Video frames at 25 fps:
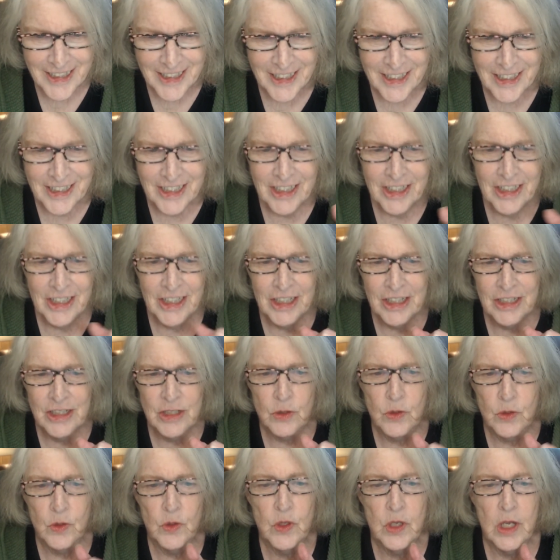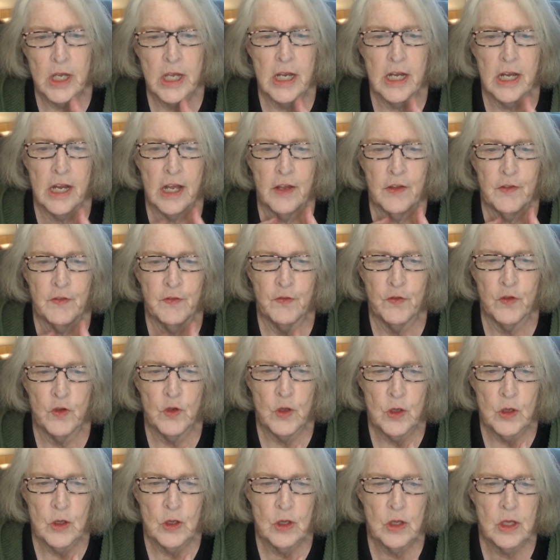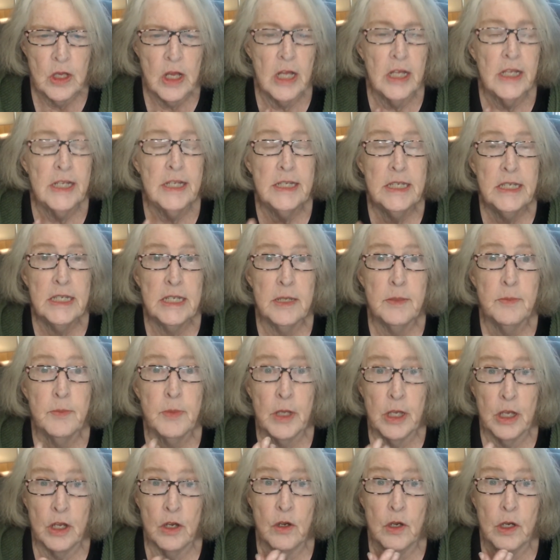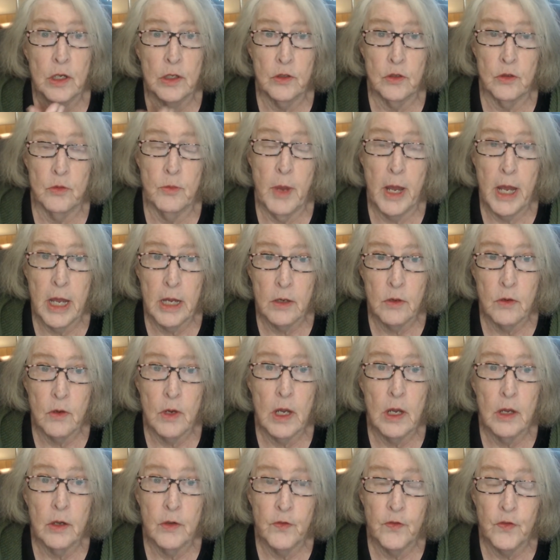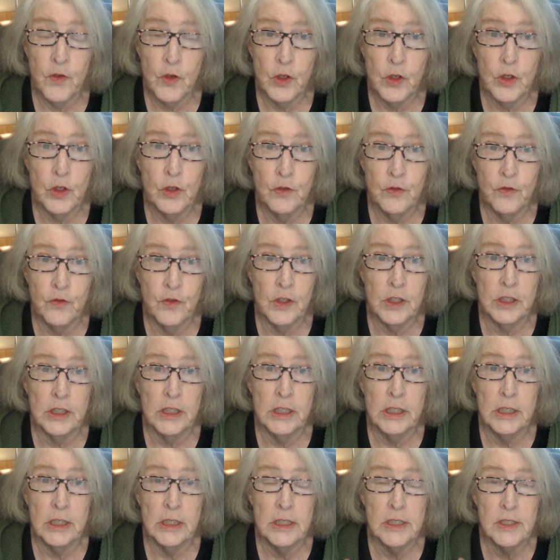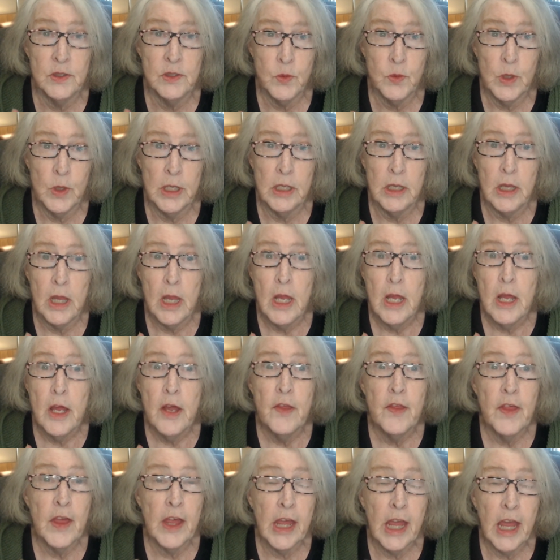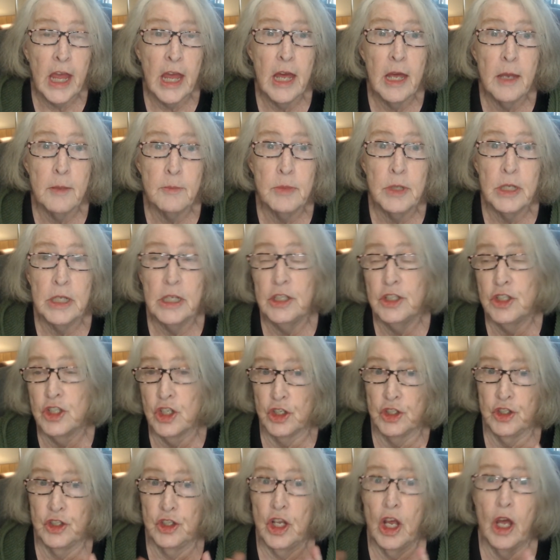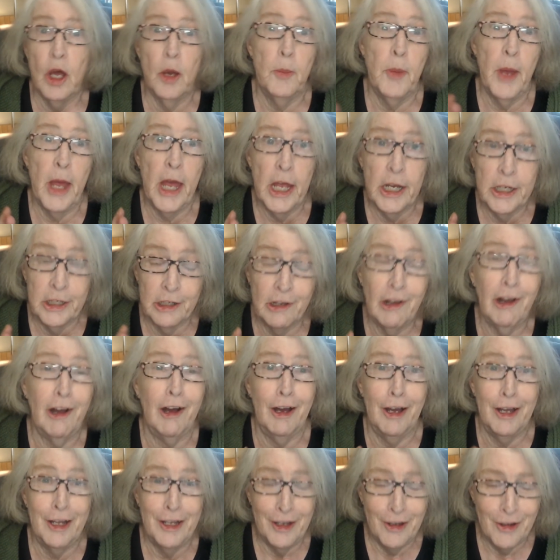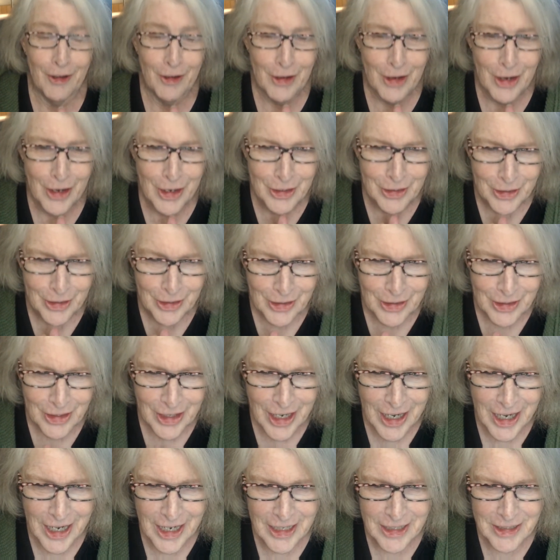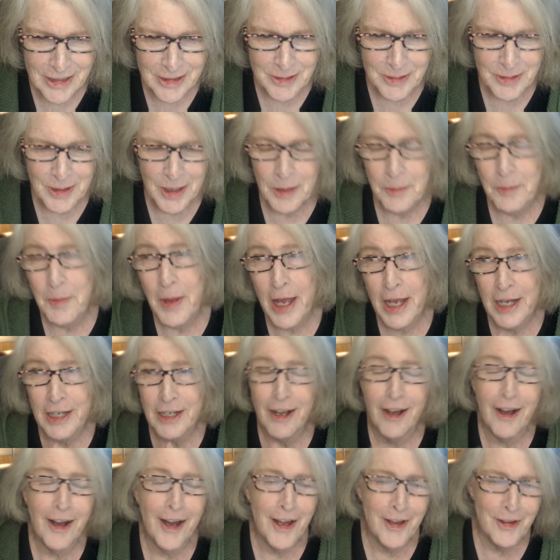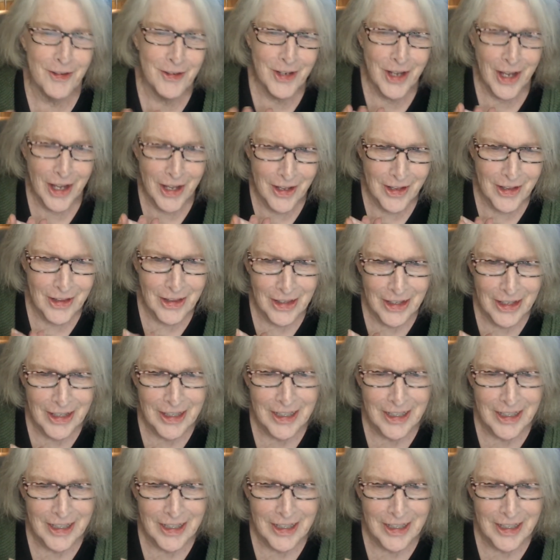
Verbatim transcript: you need to create a full, deep character background for your villain as well. They can't be just a bad guy, all right? A bad guy or gal.